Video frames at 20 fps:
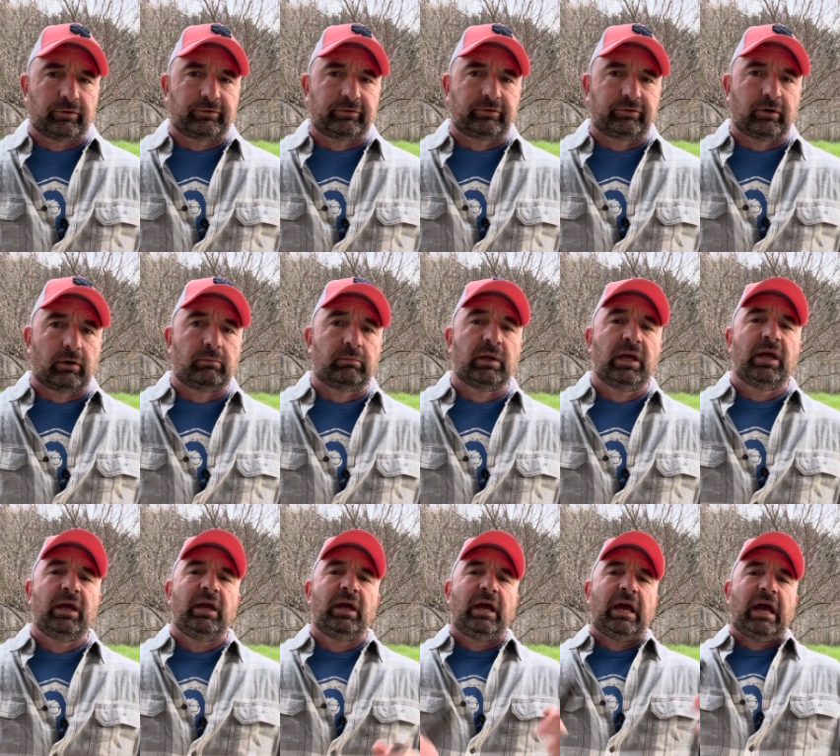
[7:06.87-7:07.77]
So,
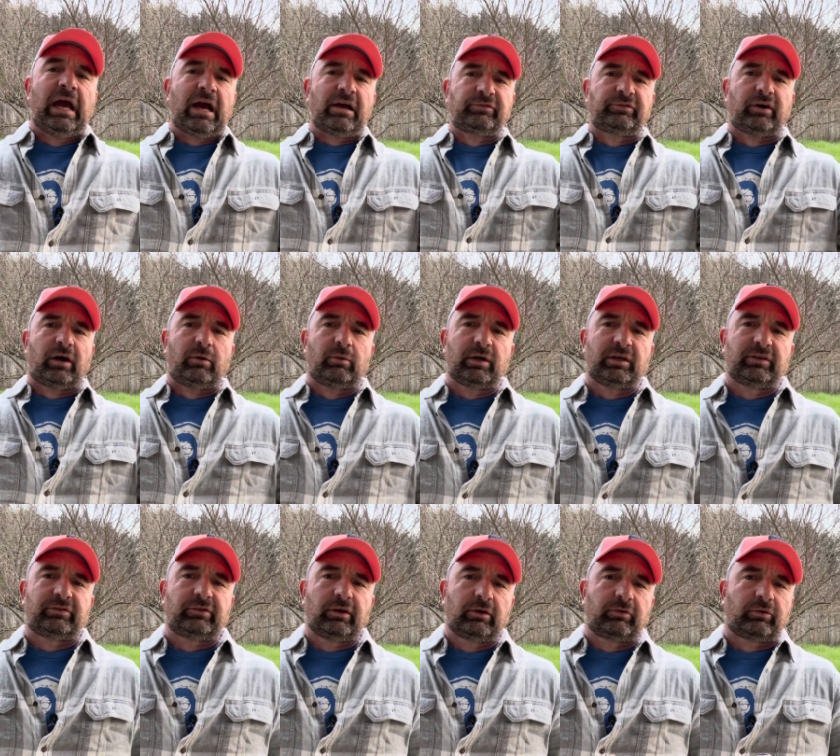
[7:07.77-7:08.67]
as
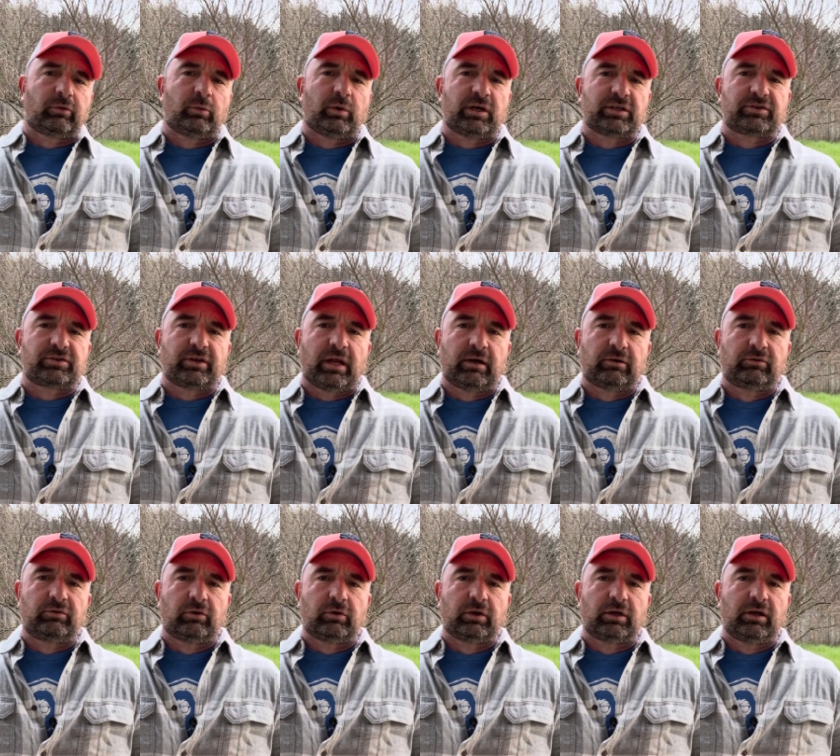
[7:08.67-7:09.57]
always, thanks for watching
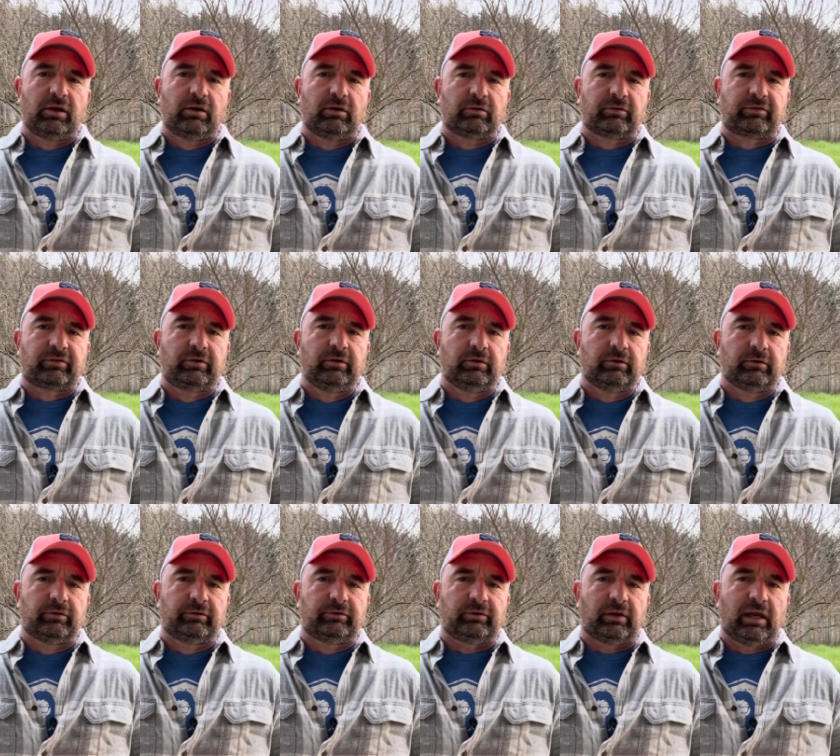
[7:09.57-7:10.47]
Outdoor Gear and
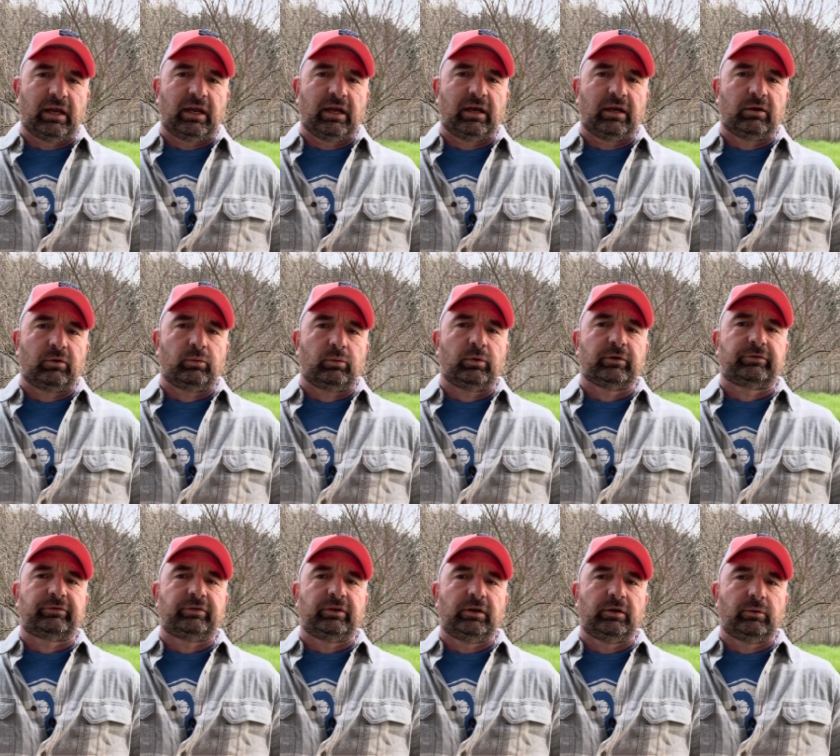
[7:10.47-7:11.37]
Skills, and we'll
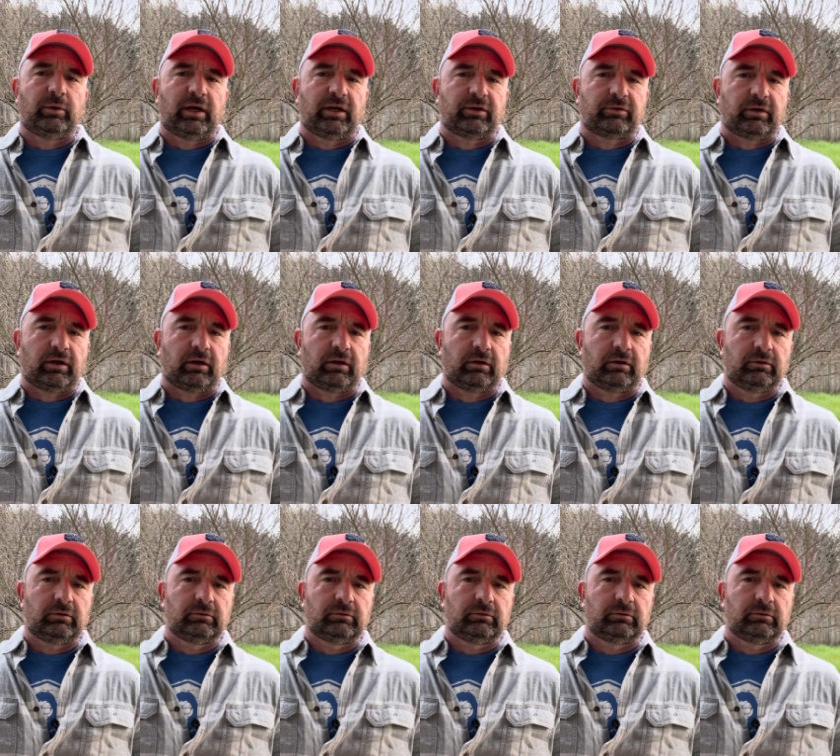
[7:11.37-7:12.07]
see you out there.